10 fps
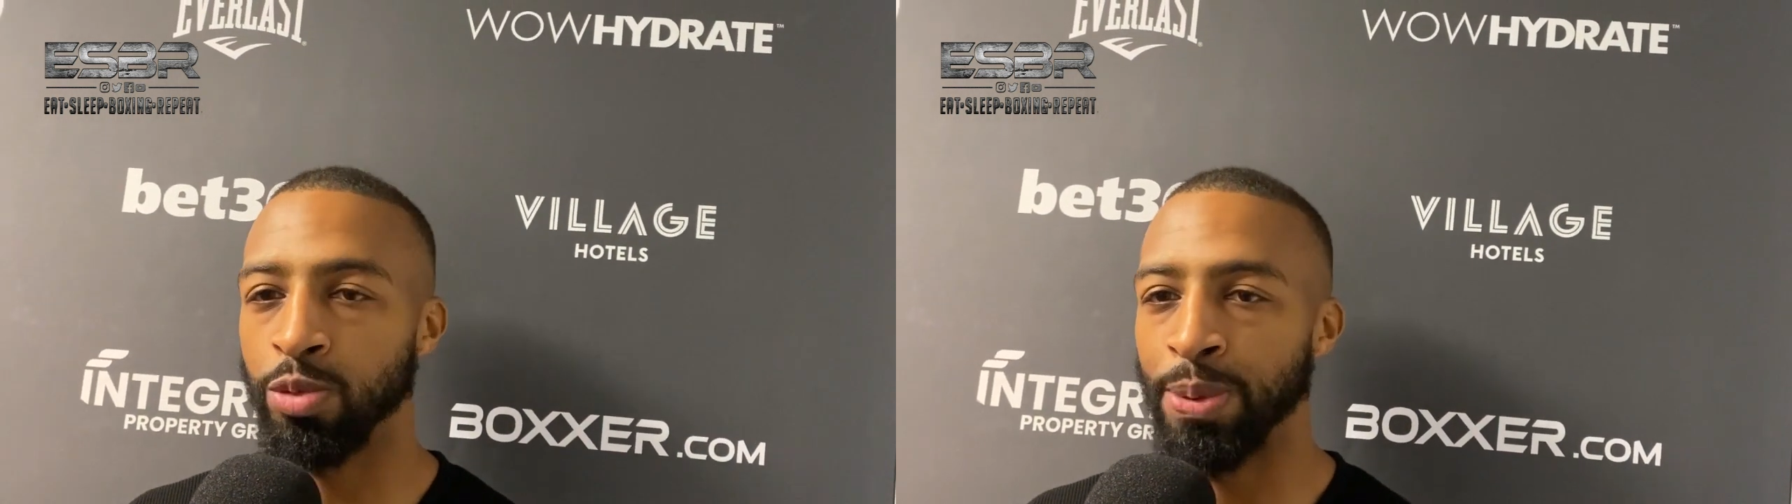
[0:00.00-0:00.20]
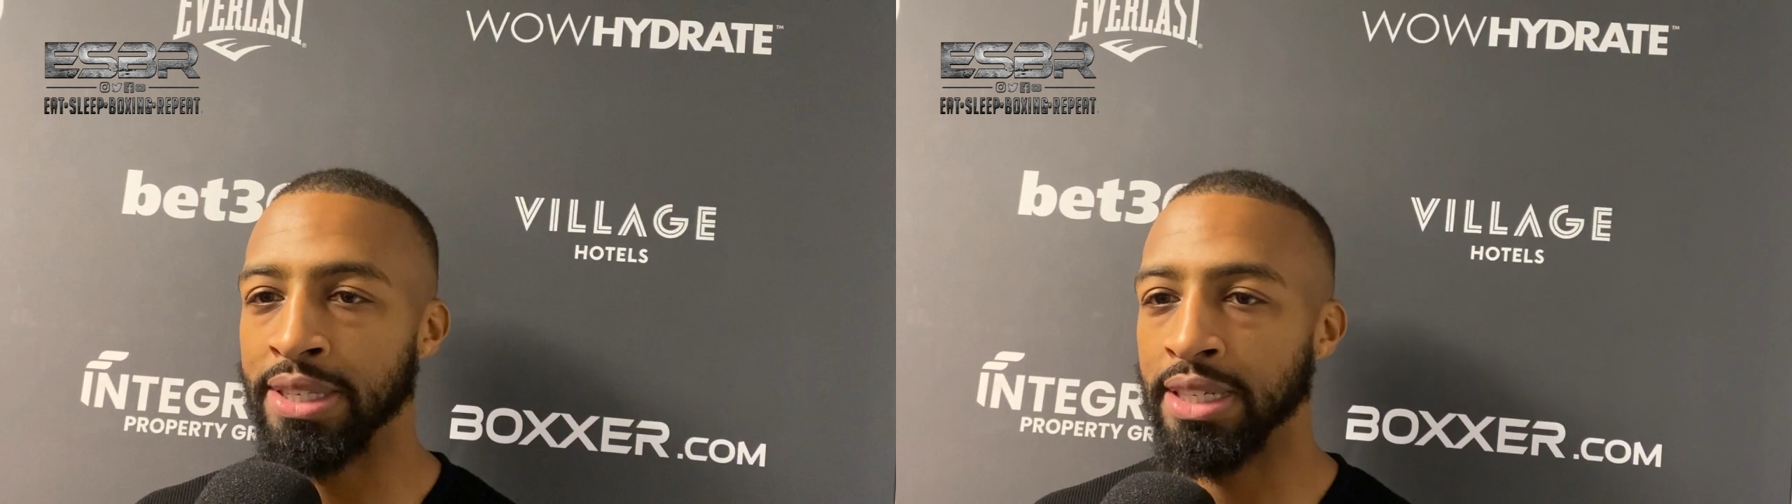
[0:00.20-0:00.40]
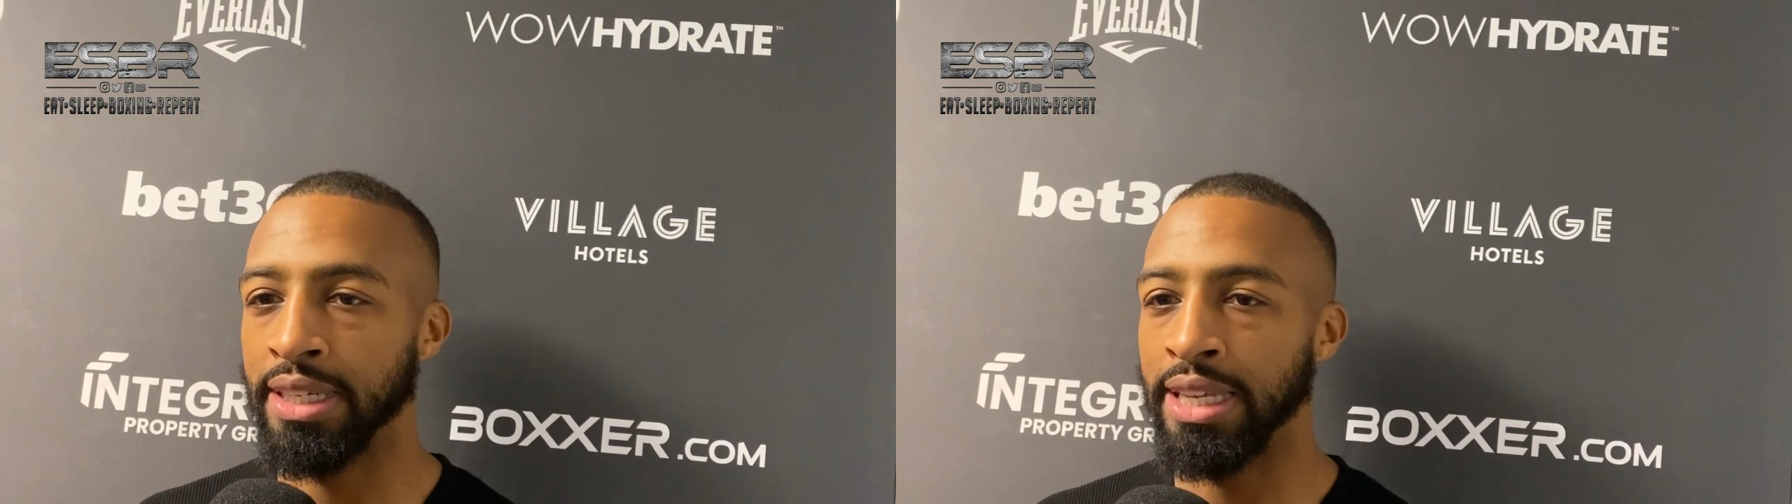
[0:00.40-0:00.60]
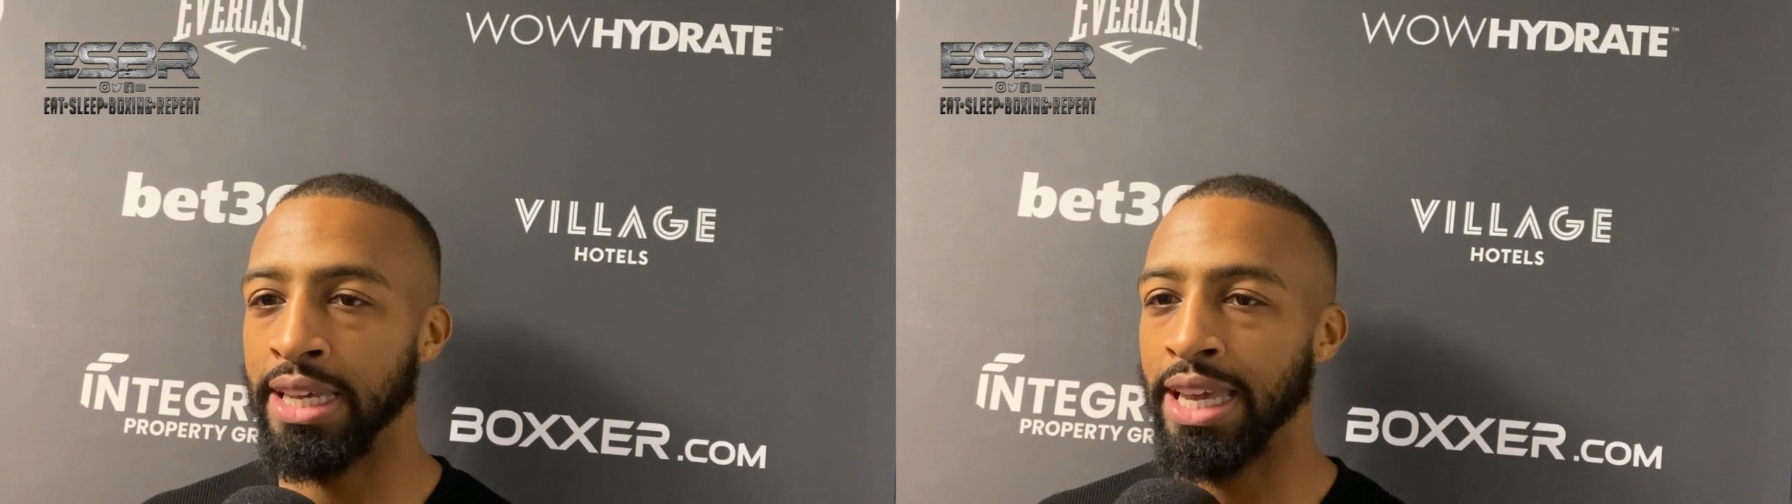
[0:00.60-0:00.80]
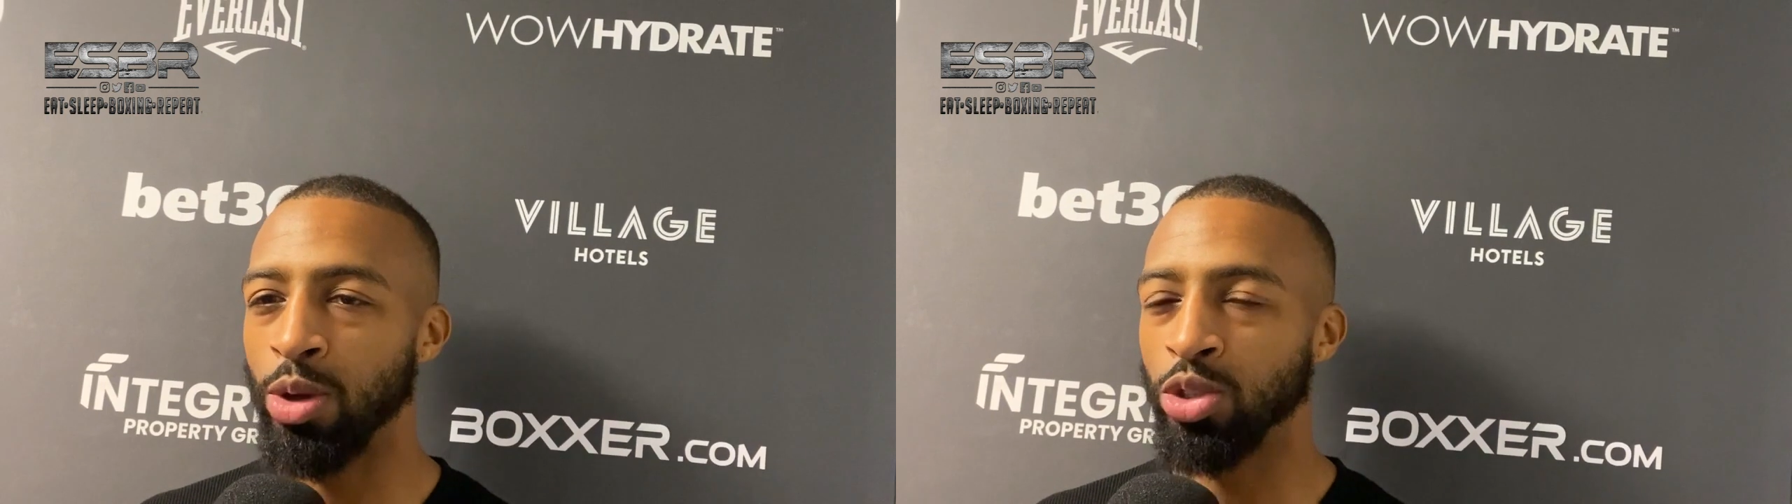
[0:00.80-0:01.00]

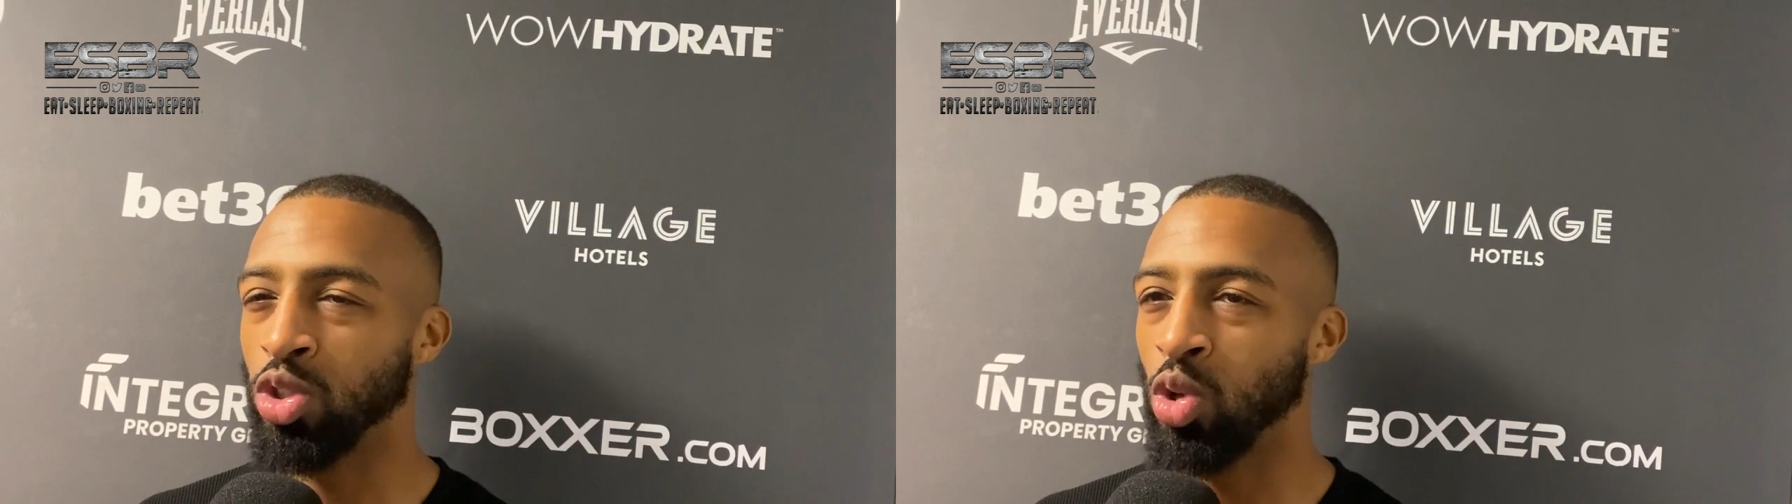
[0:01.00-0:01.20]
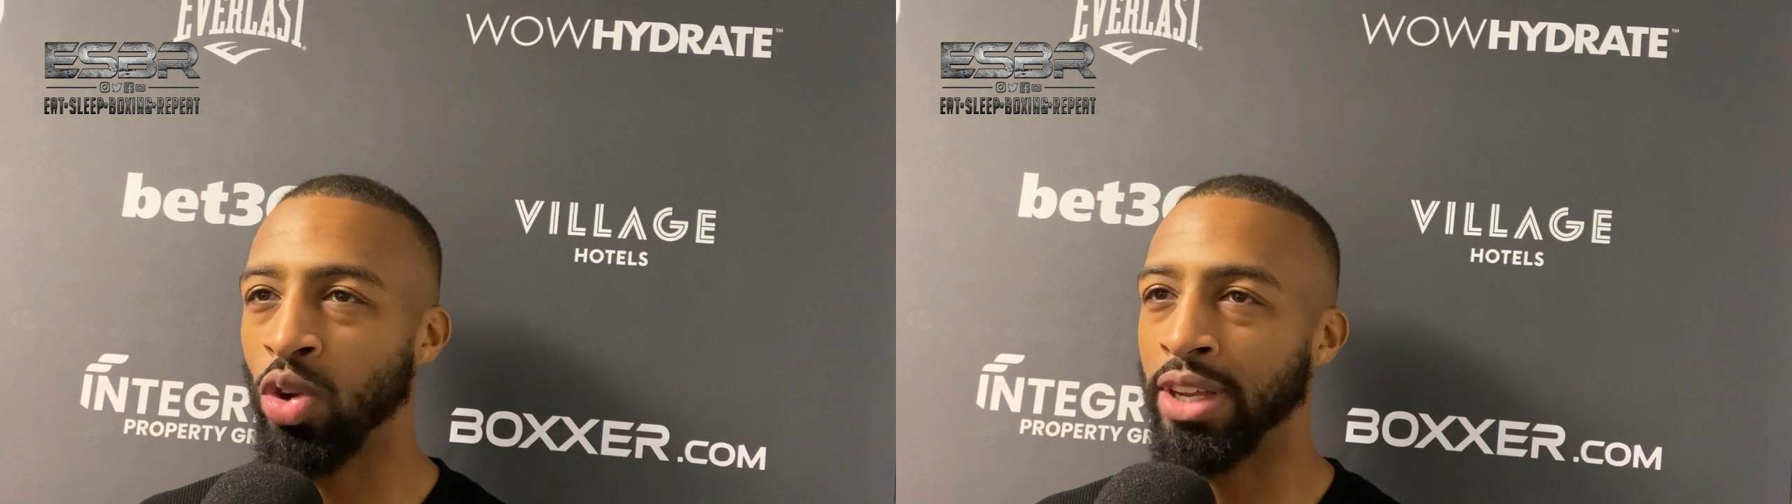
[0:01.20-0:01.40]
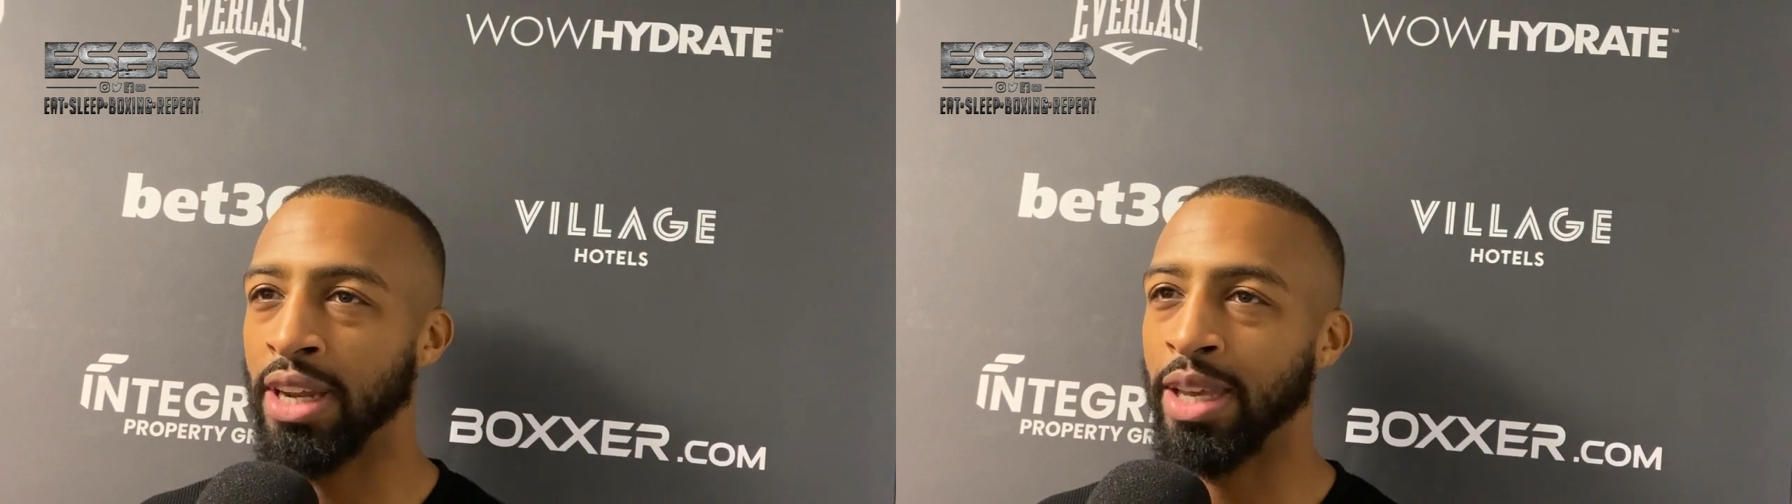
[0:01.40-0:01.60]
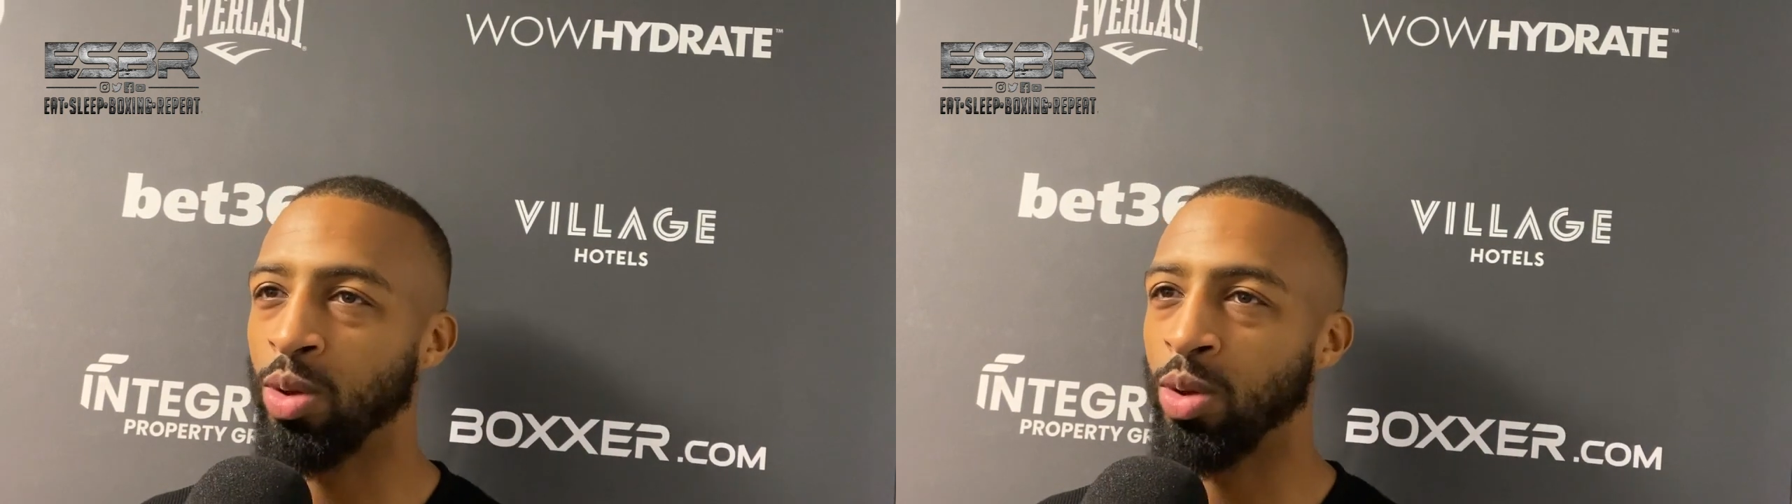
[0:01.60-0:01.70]
basically he was just talking like